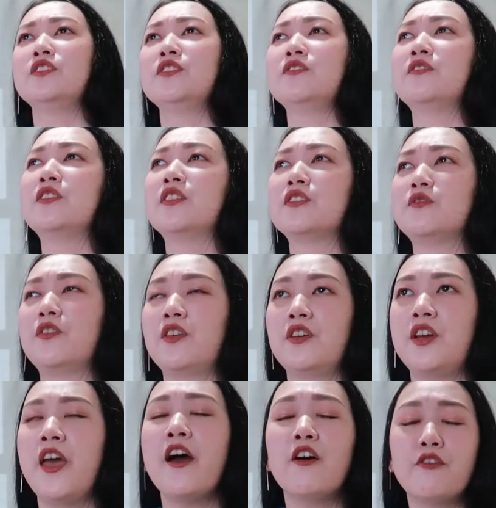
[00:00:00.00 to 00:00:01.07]
She was
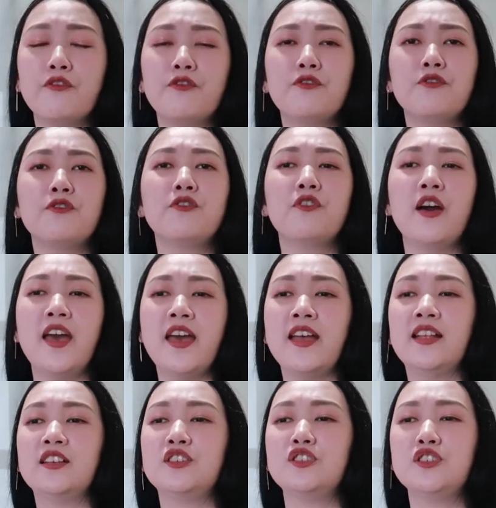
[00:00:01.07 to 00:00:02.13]
very helpful,
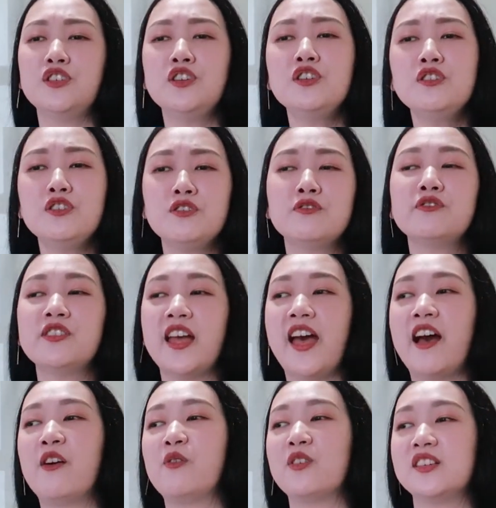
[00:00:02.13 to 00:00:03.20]
and she knew
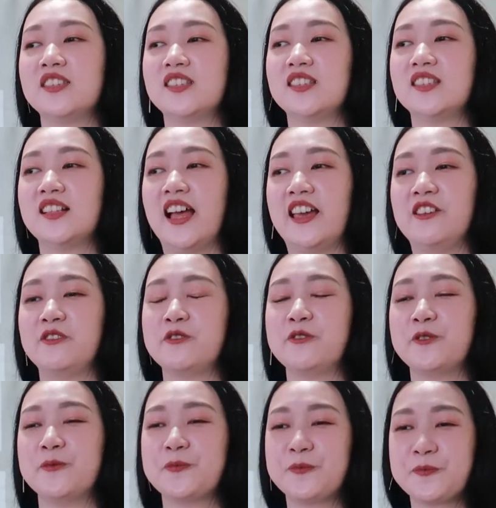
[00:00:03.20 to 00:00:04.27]
that I was like, you know,